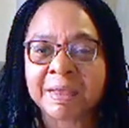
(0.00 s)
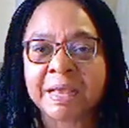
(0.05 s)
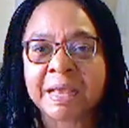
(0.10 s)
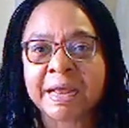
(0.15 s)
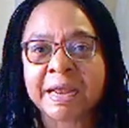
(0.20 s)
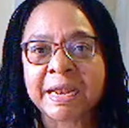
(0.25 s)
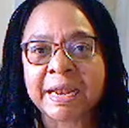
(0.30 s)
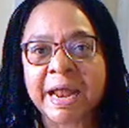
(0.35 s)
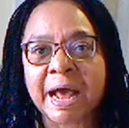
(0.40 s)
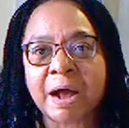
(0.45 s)

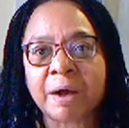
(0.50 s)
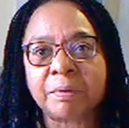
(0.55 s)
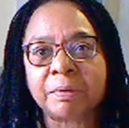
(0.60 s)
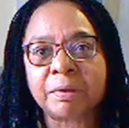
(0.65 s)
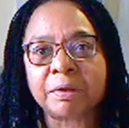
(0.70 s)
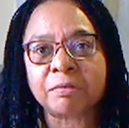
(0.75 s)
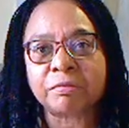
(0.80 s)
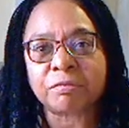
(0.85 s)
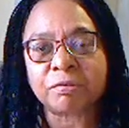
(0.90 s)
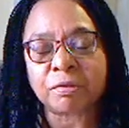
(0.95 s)
Now,
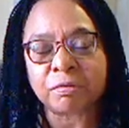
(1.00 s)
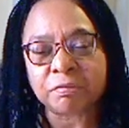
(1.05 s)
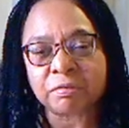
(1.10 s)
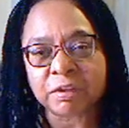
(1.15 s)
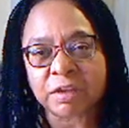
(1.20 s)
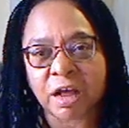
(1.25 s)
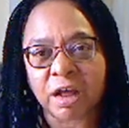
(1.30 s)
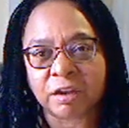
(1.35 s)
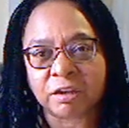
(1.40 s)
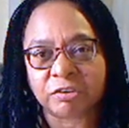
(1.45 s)
a
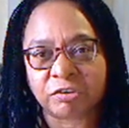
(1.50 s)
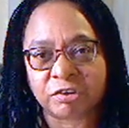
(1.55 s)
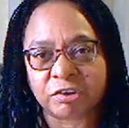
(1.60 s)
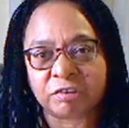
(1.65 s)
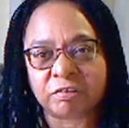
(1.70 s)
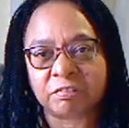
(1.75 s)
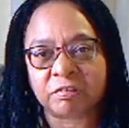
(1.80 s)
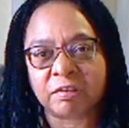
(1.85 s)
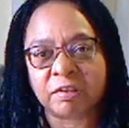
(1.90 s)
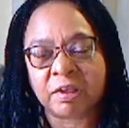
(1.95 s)

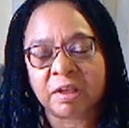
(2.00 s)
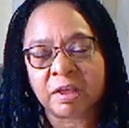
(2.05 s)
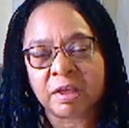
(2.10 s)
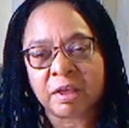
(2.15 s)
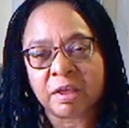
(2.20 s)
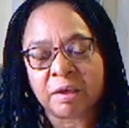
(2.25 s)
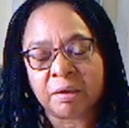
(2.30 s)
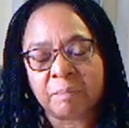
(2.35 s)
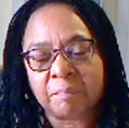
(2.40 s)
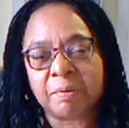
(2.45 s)
sociologist,
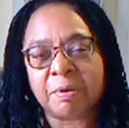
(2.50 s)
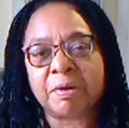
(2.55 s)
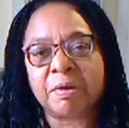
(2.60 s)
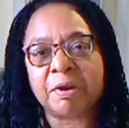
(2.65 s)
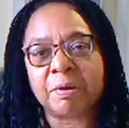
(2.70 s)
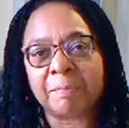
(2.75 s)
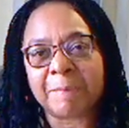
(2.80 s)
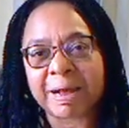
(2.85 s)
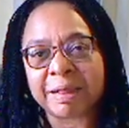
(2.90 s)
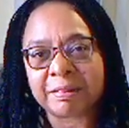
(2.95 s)
bearing
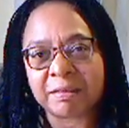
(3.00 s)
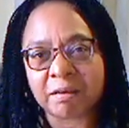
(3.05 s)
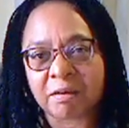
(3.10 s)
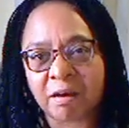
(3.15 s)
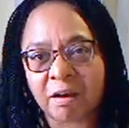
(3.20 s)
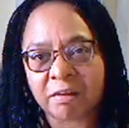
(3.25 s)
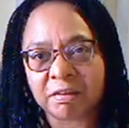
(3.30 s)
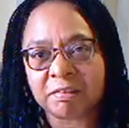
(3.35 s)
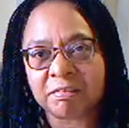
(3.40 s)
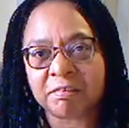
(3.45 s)
in mind the
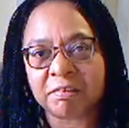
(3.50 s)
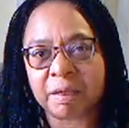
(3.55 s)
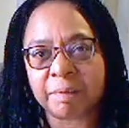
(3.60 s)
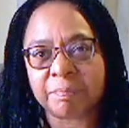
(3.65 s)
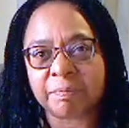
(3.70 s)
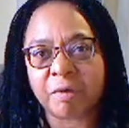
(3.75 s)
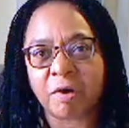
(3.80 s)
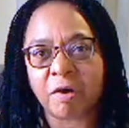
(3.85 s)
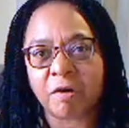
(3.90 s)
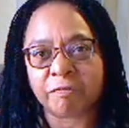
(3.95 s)

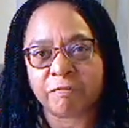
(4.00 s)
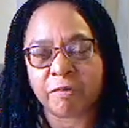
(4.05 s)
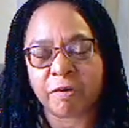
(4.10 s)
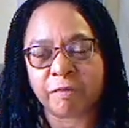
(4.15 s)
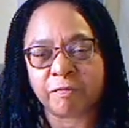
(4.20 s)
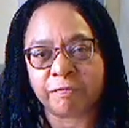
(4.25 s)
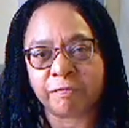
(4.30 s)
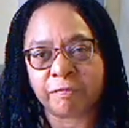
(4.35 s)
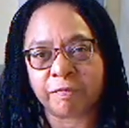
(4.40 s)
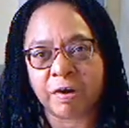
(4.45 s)
concept of
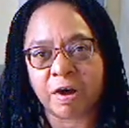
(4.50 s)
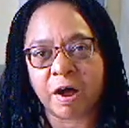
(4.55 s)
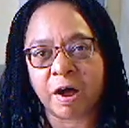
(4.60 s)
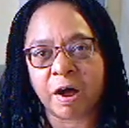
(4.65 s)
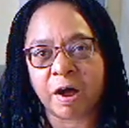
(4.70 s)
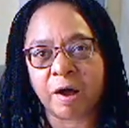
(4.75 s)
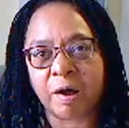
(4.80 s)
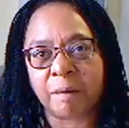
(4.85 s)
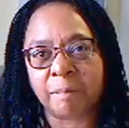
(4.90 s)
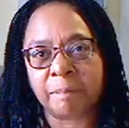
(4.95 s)

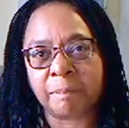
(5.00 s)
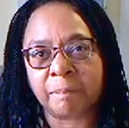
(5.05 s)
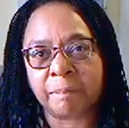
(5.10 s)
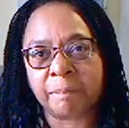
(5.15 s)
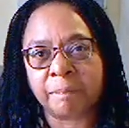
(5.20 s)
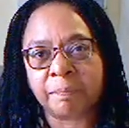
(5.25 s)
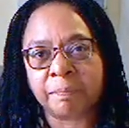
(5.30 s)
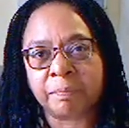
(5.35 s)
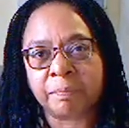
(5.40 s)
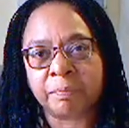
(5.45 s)

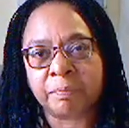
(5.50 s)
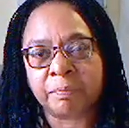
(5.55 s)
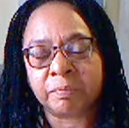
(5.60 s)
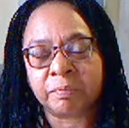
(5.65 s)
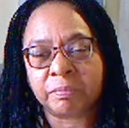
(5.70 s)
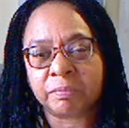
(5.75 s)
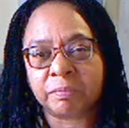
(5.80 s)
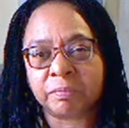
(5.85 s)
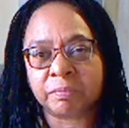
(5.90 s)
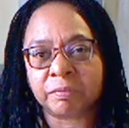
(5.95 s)

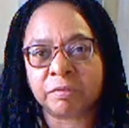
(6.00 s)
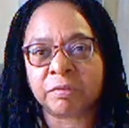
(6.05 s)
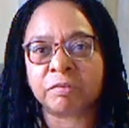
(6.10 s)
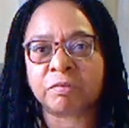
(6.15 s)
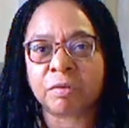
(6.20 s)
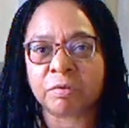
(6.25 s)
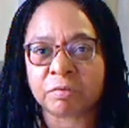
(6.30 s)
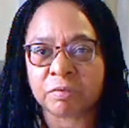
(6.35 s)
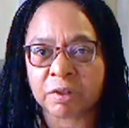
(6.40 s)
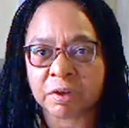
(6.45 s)
the
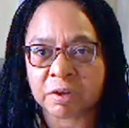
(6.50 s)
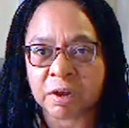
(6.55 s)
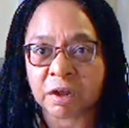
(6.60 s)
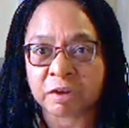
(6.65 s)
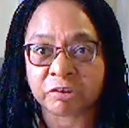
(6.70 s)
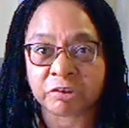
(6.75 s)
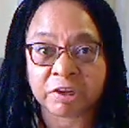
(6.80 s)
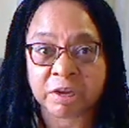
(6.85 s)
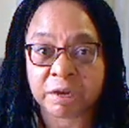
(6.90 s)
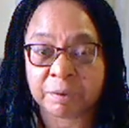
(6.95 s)

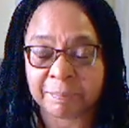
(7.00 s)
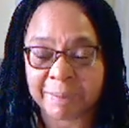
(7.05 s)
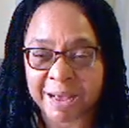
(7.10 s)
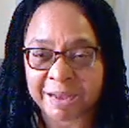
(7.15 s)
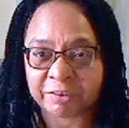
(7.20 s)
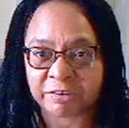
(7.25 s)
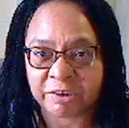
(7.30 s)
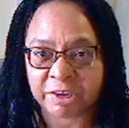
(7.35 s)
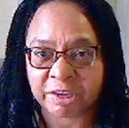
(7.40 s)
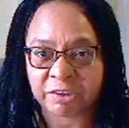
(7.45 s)
sociological
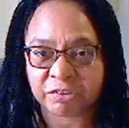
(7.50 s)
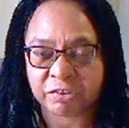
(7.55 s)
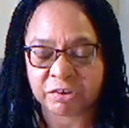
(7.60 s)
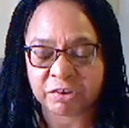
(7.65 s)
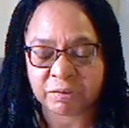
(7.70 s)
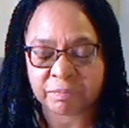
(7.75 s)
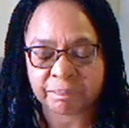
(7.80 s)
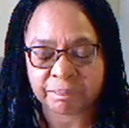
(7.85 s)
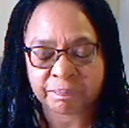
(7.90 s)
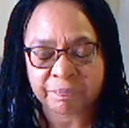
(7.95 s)

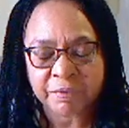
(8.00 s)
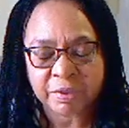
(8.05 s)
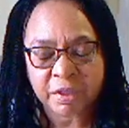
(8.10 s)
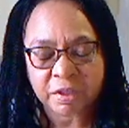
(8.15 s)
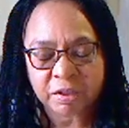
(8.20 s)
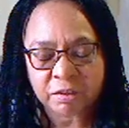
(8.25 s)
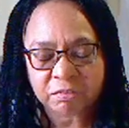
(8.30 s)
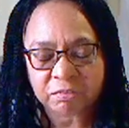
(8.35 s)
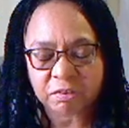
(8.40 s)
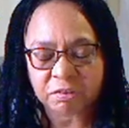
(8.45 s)
imagination,
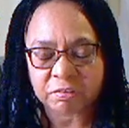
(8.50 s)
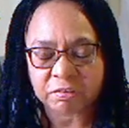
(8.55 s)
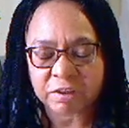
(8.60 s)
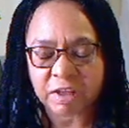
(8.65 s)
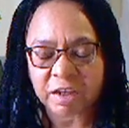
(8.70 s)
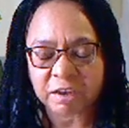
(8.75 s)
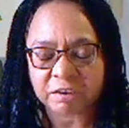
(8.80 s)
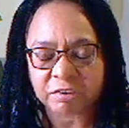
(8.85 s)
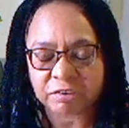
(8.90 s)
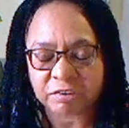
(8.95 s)

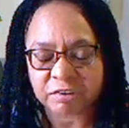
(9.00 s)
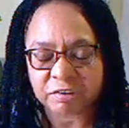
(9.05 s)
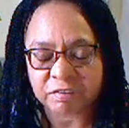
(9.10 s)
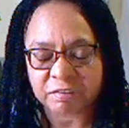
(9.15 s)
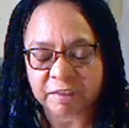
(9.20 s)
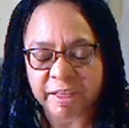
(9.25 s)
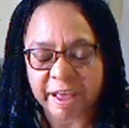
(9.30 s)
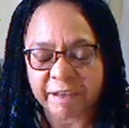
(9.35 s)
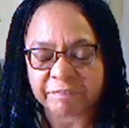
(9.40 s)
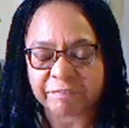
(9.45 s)

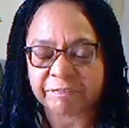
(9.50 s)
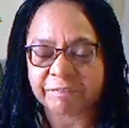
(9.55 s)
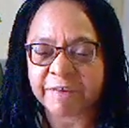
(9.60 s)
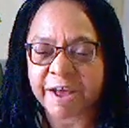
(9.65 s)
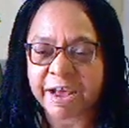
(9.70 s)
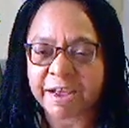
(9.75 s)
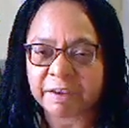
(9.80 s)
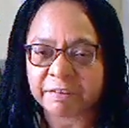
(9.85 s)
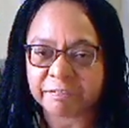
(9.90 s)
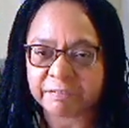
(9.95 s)
sociologists have
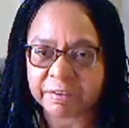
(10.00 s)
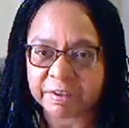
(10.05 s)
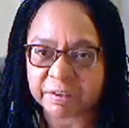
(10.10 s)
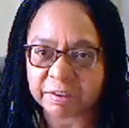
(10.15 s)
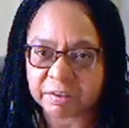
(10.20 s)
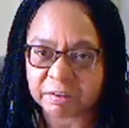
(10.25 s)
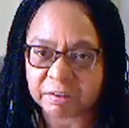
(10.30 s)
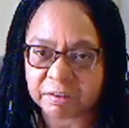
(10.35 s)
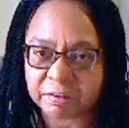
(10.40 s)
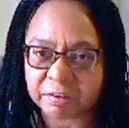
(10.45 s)
5
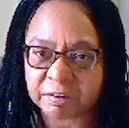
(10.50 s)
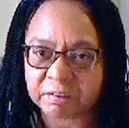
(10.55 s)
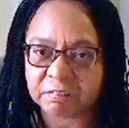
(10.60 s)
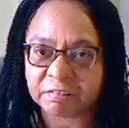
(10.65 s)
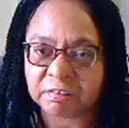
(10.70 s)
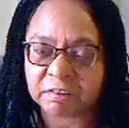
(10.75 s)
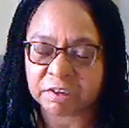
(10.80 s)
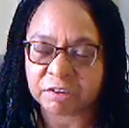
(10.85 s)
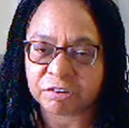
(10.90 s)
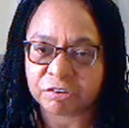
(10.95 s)

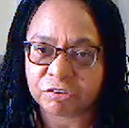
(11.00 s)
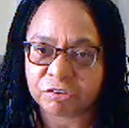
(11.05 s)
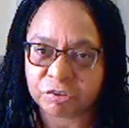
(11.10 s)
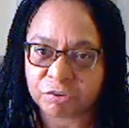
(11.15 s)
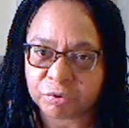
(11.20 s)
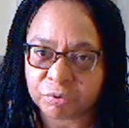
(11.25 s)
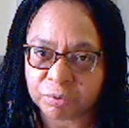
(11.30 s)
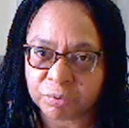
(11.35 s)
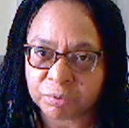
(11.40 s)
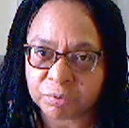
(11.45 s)
distinct
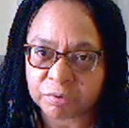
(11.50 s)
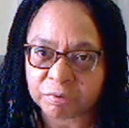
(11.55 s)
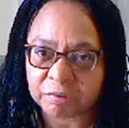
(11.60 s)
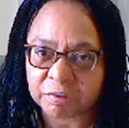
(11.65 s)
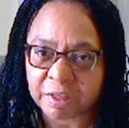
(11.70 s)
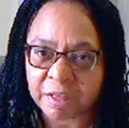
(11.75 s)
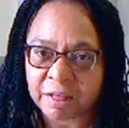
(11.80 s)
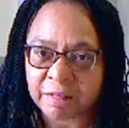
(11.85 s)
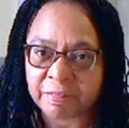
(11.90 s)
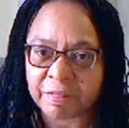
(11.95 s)
tools
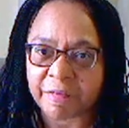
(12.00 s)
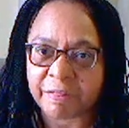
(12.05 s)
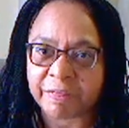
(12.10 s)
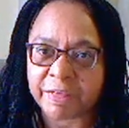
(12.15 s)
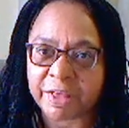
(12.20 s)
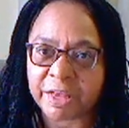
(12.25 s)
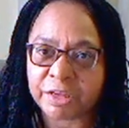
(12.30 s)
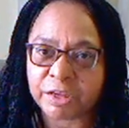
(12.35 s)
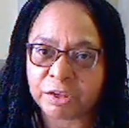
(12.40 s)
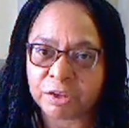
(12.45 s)
that
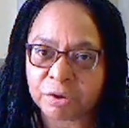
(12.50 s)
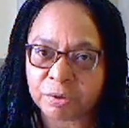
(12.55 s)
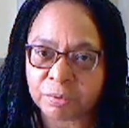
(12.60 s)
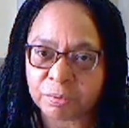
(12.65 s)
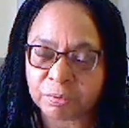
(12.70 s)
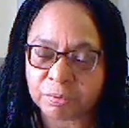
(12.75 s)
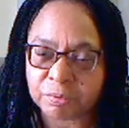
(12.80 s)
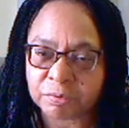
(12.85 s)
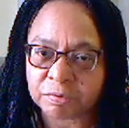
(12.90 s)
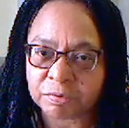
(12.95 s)
they
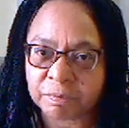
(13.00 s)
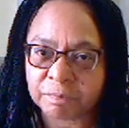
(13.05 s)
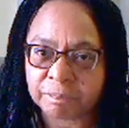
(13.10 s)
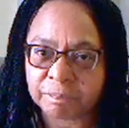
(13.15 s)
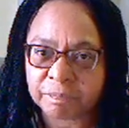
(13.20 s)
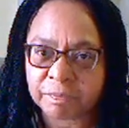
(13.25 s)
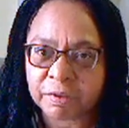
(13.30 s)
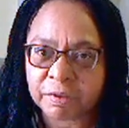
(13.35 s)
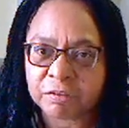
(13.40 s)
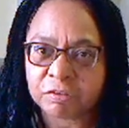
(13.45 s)
use
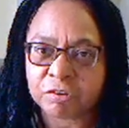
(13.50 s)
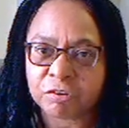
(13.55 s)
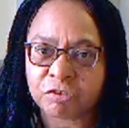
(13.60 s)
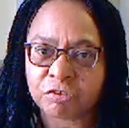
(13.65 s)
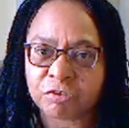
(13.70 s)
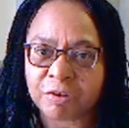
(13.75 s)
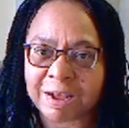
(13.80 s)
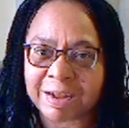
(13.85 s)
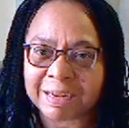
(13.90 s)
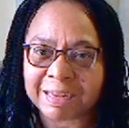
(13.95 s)
to
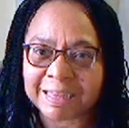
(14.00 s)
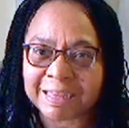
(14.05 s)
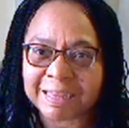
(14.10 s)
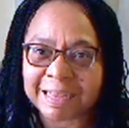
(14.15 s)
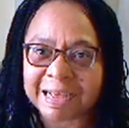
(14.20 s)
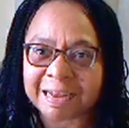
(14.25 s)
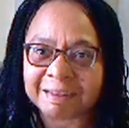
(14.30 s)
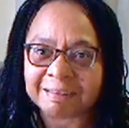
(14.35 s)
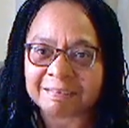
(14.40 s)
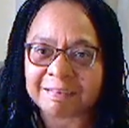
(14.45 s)
try to
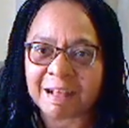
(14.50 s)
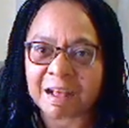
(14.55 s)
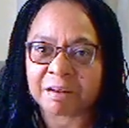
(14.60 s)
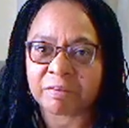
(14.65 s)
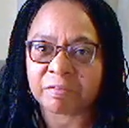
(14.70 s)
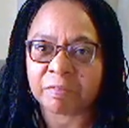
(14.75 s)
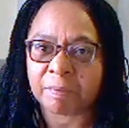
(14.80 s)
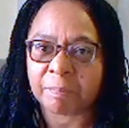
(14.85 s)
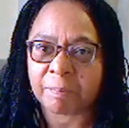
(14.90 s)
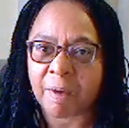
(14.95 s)
get us out
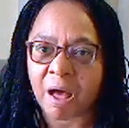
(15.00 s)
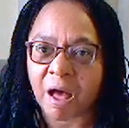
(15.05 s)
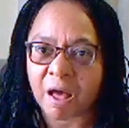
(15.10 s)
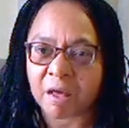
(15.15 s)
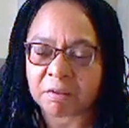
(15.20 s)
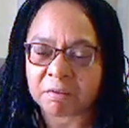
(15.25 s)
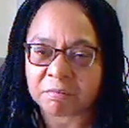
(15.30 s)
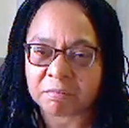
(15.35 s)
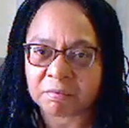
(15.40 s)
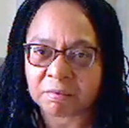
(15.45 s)
of the
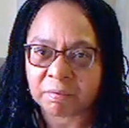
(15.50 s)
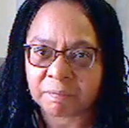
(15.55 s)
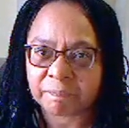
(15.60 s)
box,